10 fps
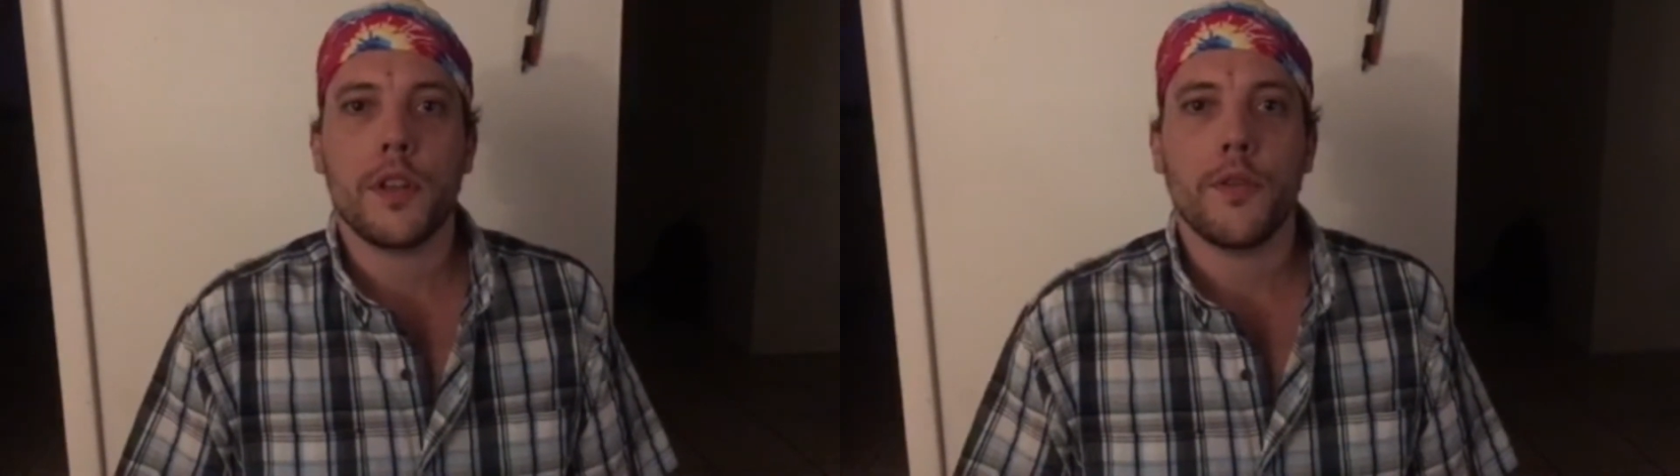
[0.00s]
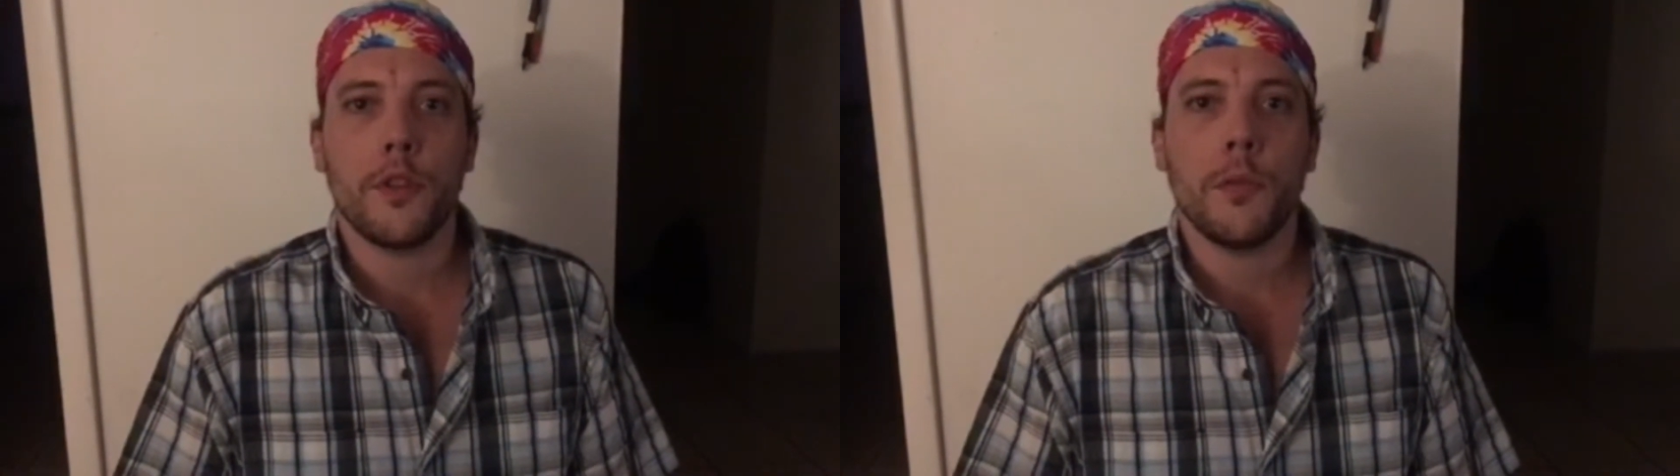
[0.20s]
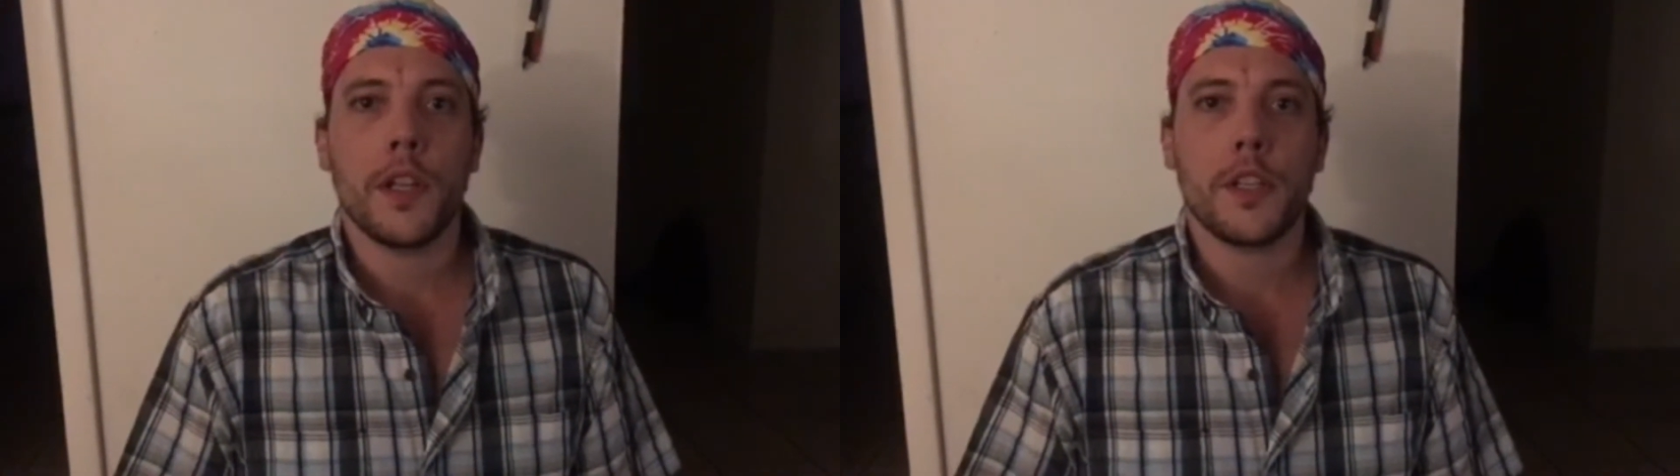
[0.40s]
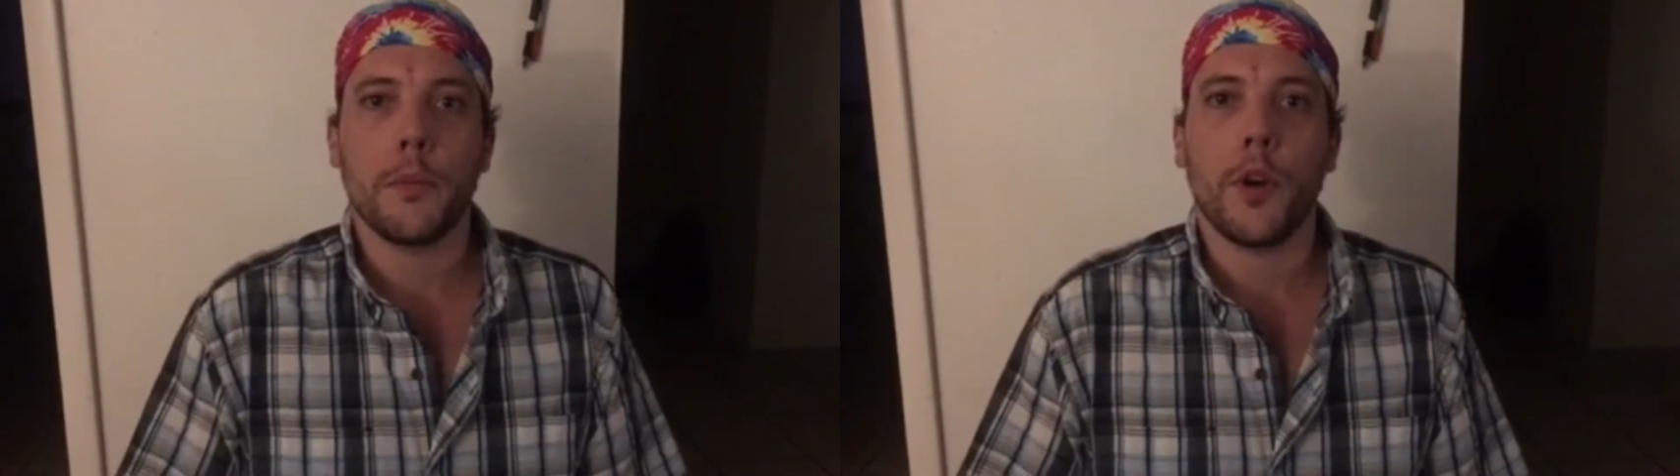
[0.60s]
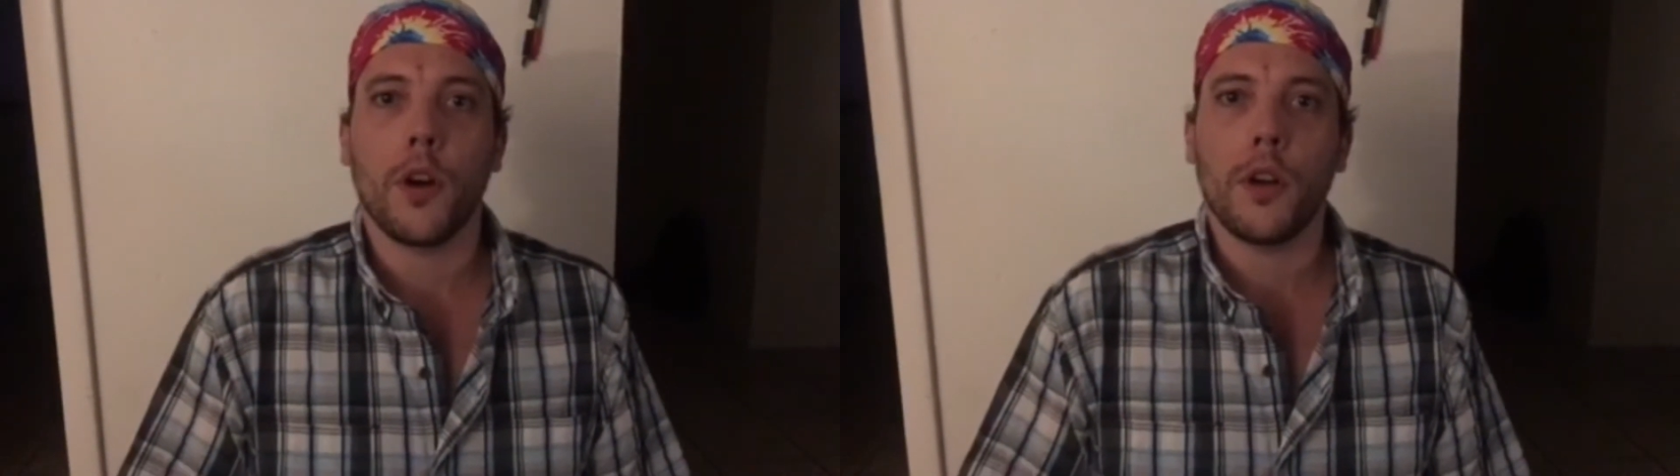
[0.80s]
a few months
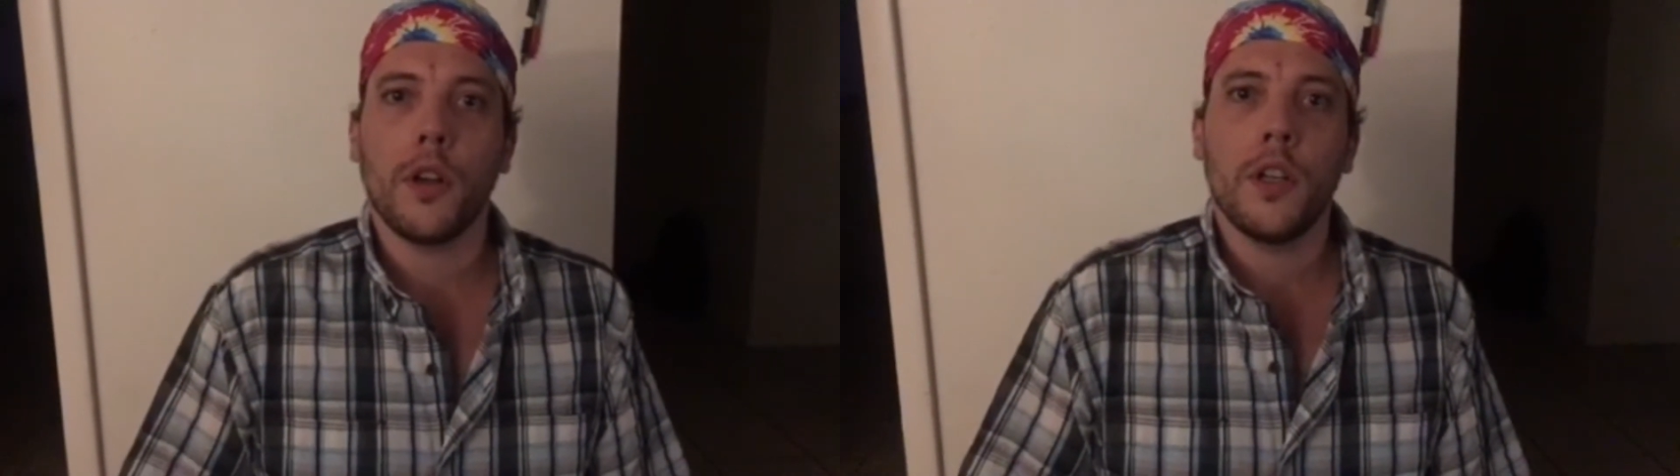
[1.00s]
apart